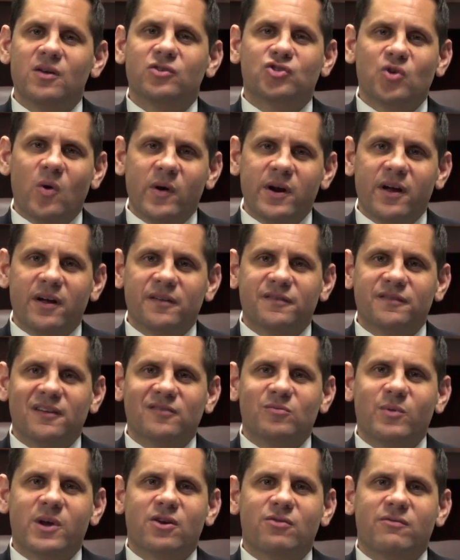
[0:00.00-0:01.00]
Join us
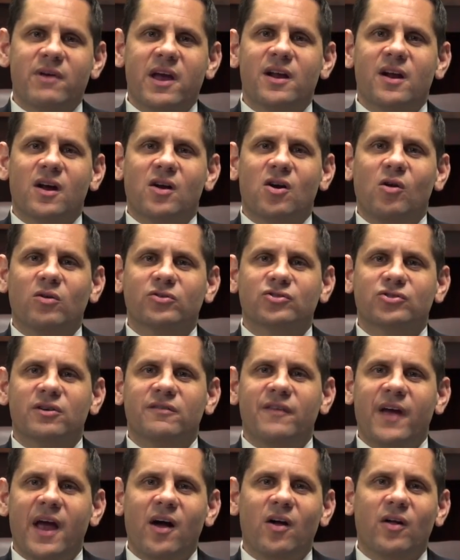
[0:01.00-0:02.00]
as we create a culture
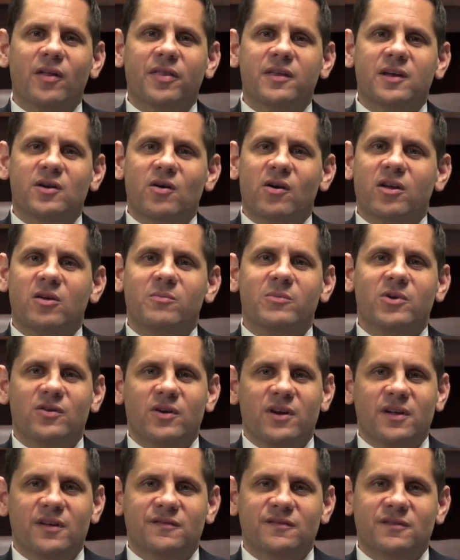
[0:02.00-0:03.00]
of health in our
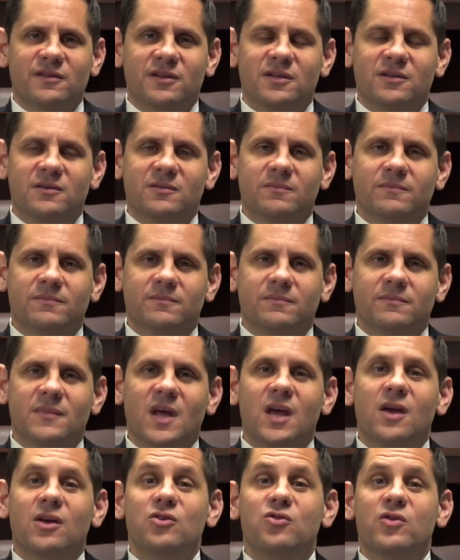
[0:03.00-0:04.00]
communities.
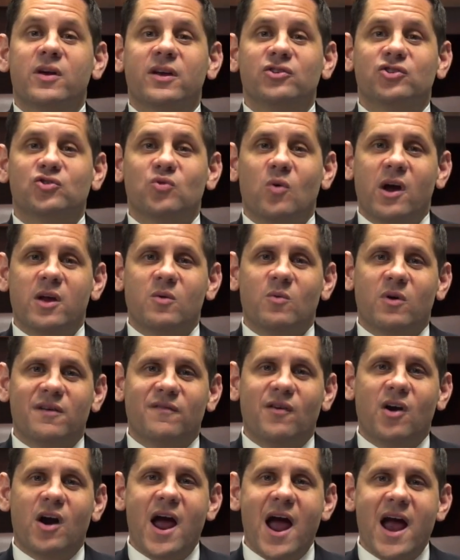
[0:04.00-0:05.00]
You can join one
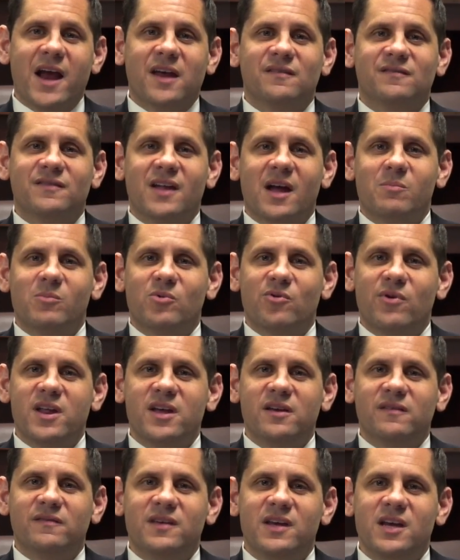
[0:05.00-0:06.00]
of our Hackensack
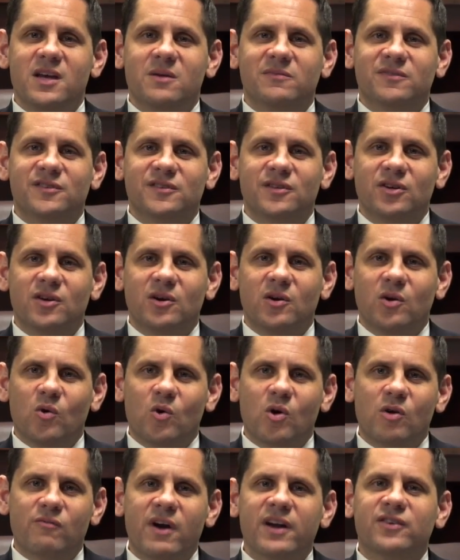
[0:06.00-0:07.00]
Meridian teams
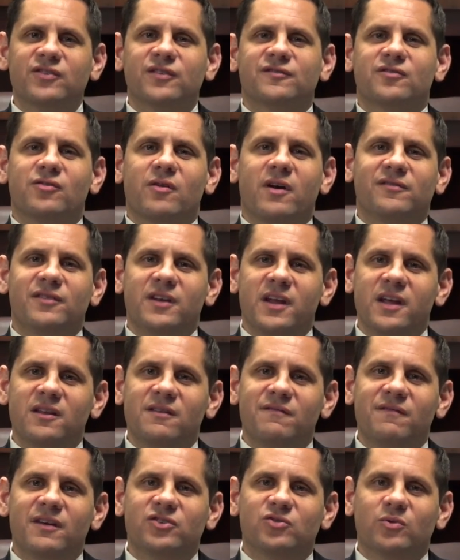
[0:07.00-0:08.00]
or register as an
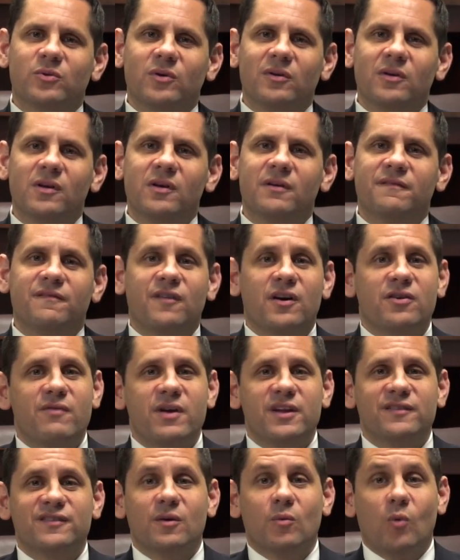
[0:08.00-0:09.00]
individual
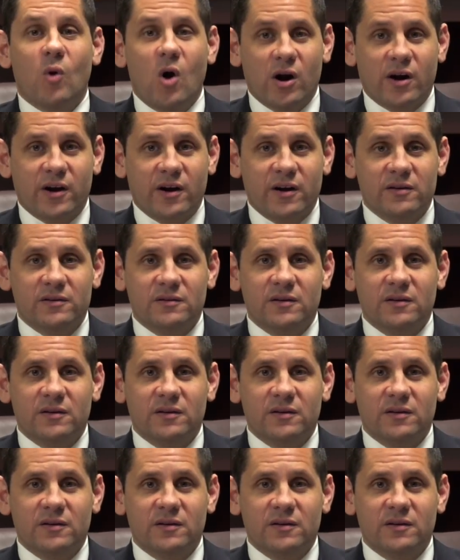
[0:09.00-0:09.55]
fundraising walker.